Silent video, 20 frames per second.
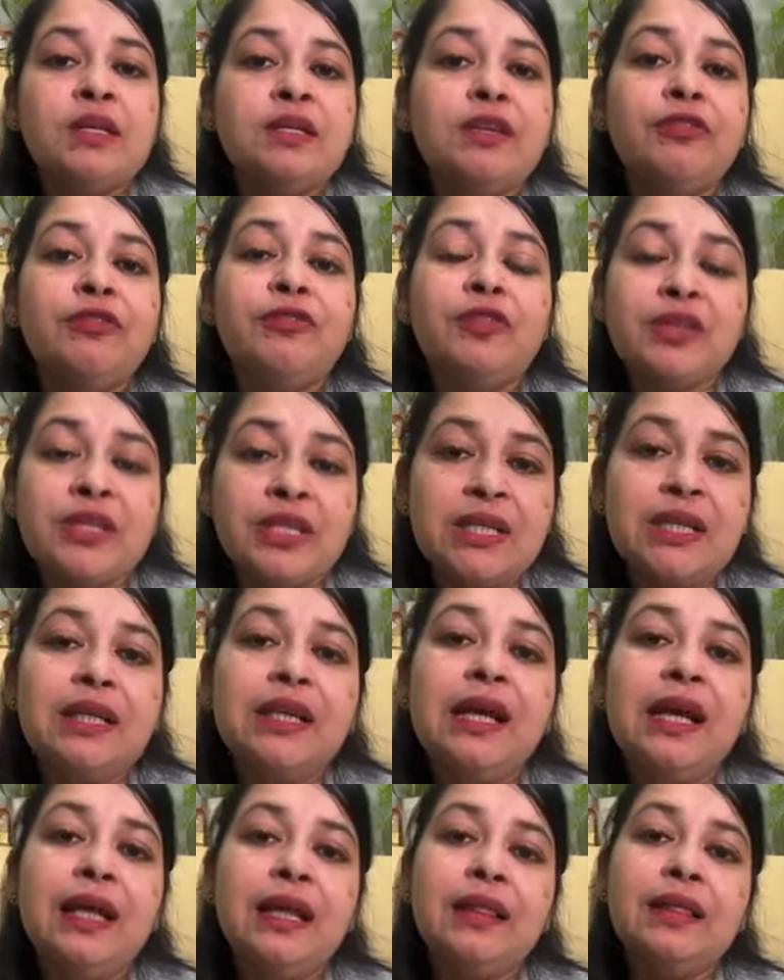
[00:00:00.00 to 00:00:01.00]
See,
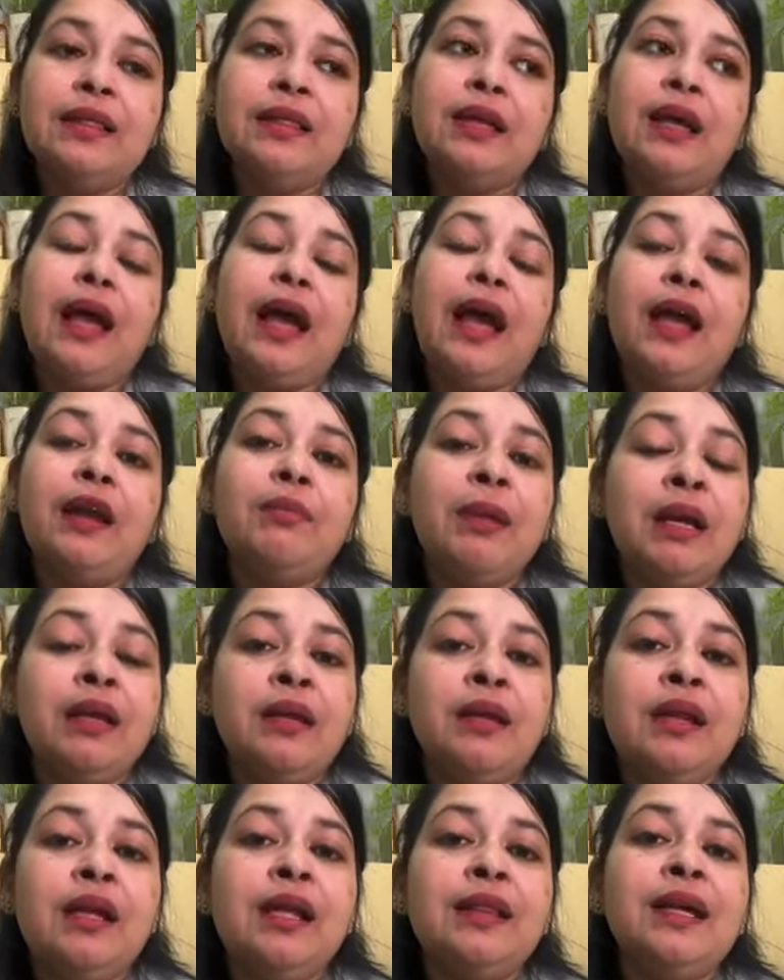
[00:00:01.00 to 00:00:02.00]
physical health and
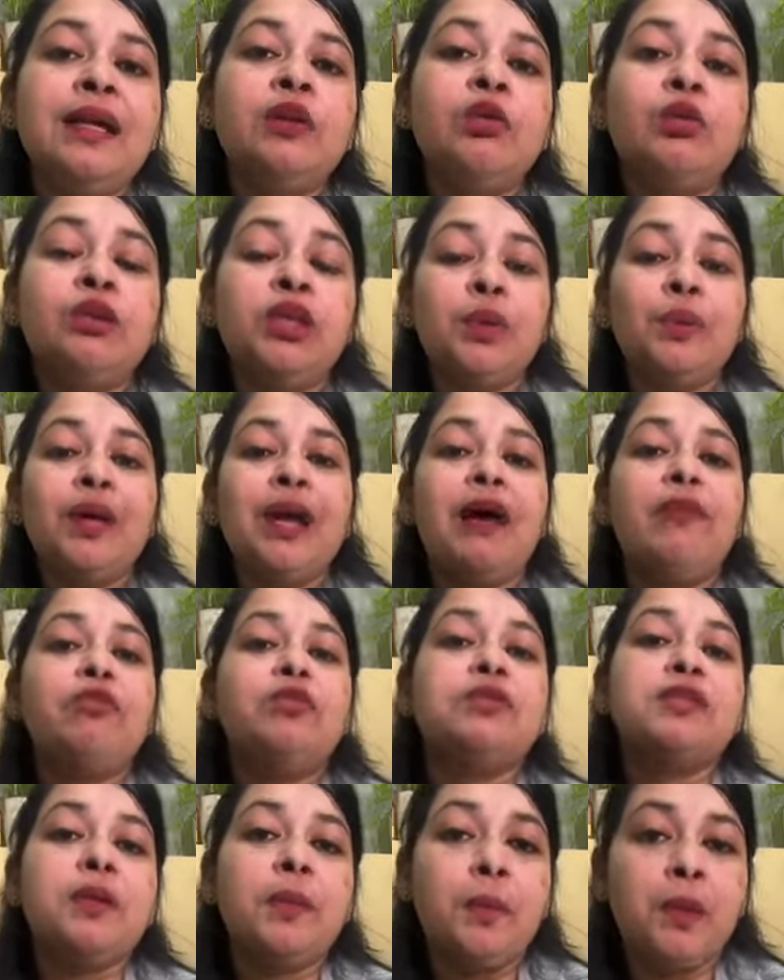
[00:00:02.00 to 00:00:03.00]
mental health, I don't think we have
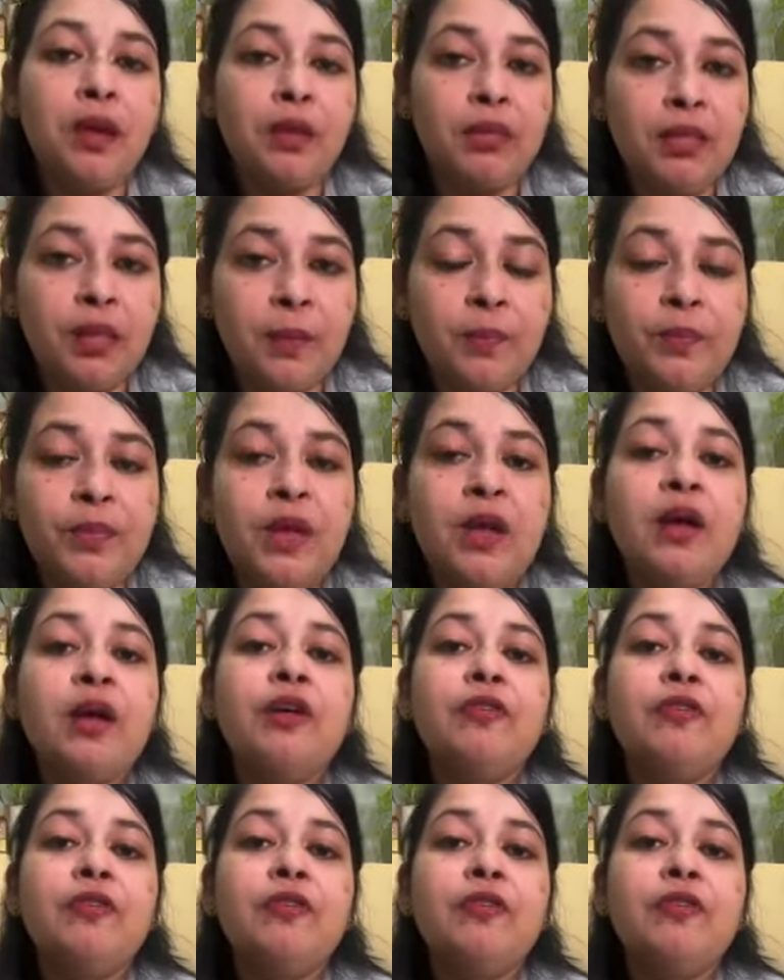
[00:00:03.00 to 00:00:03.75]
to separate them.